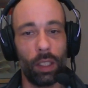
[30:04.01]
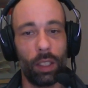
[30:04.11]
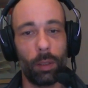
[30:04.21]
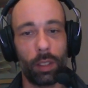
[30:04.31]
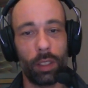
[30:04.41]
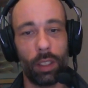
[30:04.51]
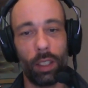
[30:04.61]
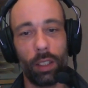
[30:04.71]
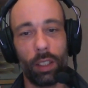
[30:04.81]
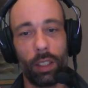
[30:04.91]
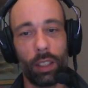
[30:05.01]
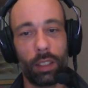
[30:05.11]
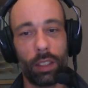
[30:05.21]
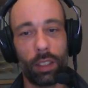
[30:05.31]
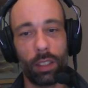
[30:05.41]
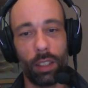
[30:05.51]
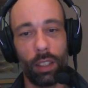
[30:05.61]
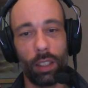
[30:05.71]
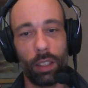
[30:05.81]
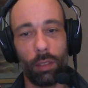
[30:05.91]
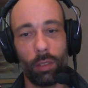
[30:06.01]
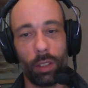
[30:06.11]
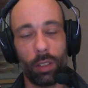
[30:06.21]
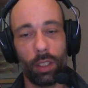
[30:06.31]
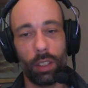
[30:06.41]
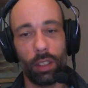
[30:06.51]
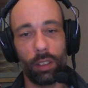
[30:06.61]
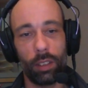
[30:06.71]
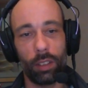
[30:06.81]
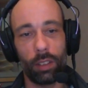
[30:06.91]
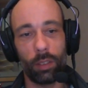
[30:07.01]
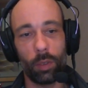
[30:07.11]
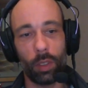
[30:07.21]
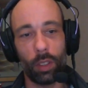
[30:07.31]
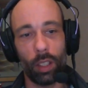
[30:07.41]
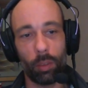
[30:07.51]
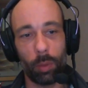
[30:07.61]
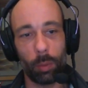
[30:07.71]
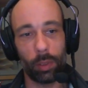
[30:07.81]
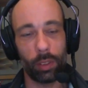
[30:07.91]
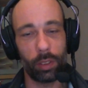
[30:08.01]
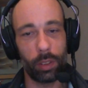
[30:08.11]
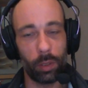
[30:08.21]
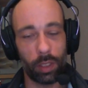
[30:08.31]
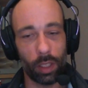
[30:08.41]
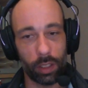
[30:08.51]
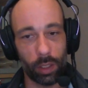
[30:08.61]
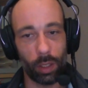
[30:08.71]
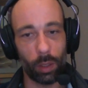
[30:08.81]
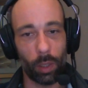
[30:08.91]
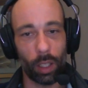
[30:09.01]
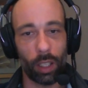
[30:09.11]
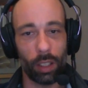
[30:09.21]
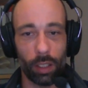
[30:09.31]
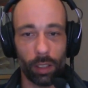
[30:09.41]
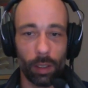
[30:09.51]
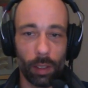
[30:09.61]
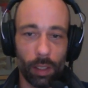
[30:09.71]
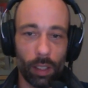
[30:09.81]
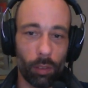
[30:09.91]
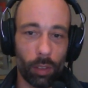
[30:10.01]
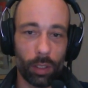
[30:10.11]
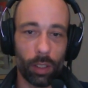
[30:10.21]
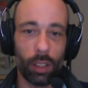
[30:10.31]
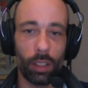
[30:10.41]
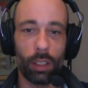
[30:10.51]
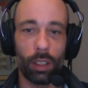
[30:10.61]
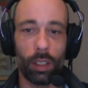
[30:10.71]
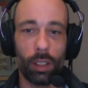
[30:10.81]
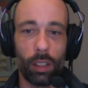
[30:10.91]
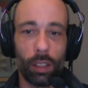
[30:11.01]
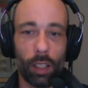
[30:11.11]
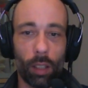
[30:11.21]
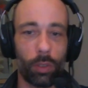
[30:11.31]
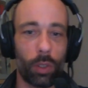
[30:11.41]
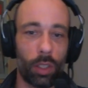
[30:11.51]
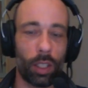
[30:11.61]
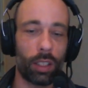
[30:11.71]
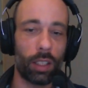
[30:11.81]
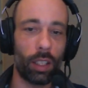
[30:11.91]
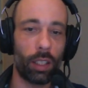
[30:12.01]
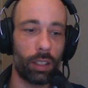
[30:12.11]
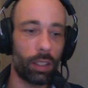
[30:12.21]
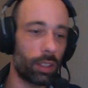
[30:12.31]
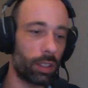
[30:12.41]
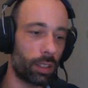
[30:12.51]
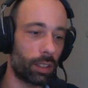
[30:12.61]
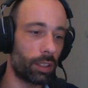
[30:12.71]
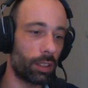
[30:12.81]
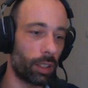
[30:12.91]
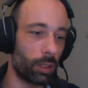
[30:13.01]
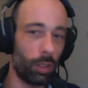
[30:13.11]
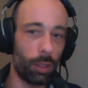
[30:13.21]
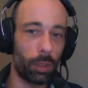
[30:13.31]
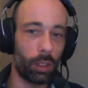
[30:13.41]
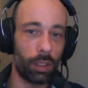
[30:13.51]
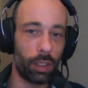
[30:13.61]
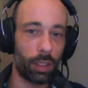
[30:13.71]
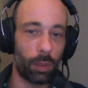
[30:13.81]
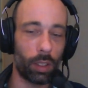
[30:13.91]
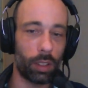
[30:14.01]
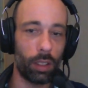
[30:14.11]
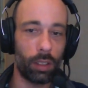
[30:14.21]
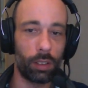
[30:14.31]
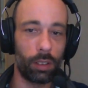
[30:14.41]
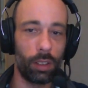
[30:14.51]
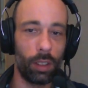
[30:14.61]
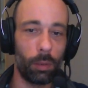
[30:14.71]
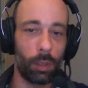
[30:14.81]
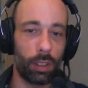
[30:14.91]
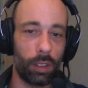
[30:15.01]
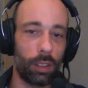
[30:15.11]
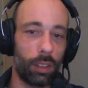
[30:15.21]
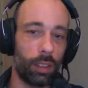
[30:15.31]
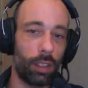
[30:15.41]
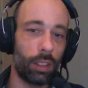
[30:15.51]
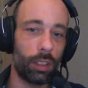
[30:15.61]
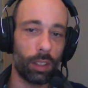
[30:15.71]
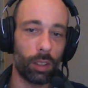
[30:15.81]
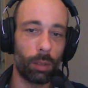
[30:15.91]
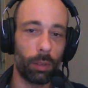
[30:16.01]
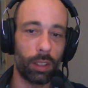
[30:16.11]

But the thing is that eventually a lot of people do things unaware and they eventually have success and like this is like normal. This is what I do, but it's not normal.